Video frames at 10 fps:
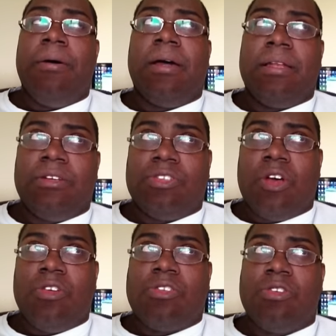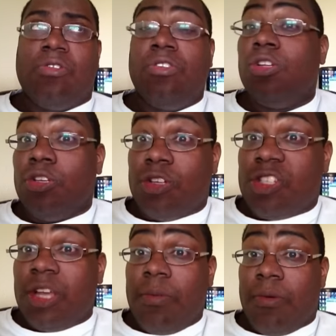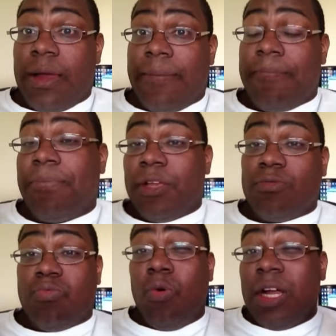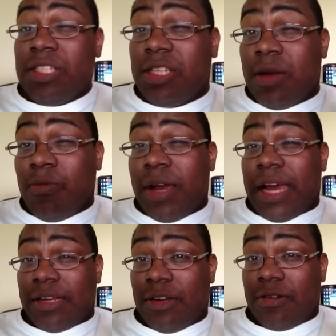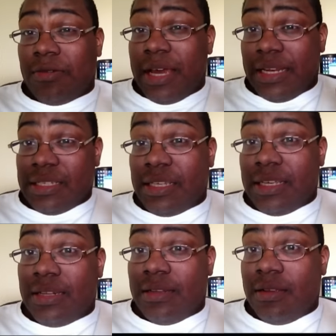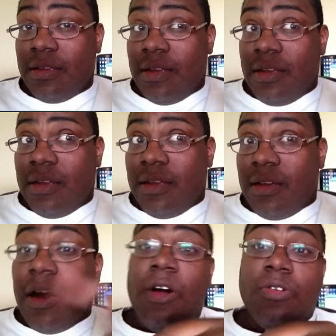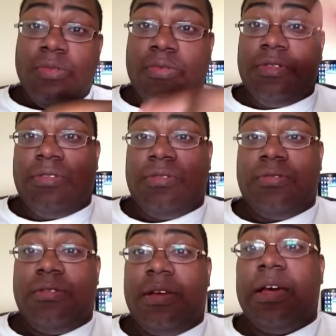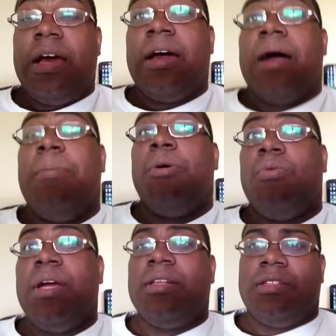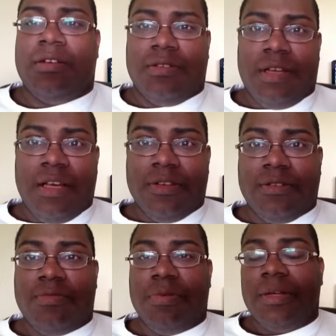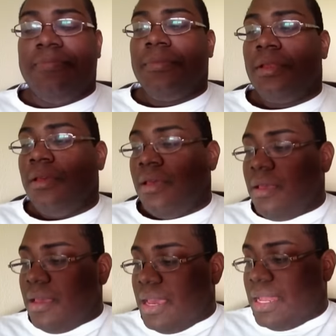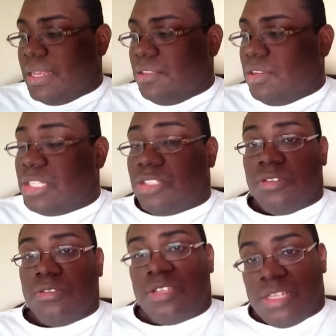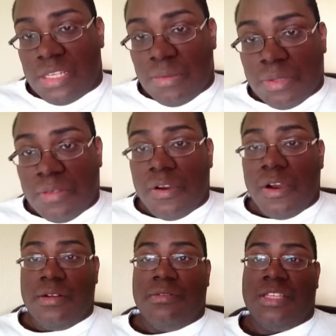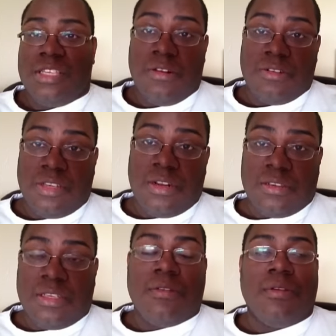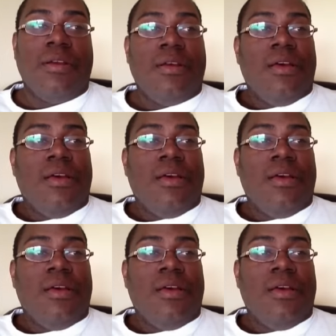but there's also your Subway. There's one Subway I know, and it's in Aarhus. I'm aware there's others, but and then you got your Sunset Boulevard, et cetera, et cetera, et cetera.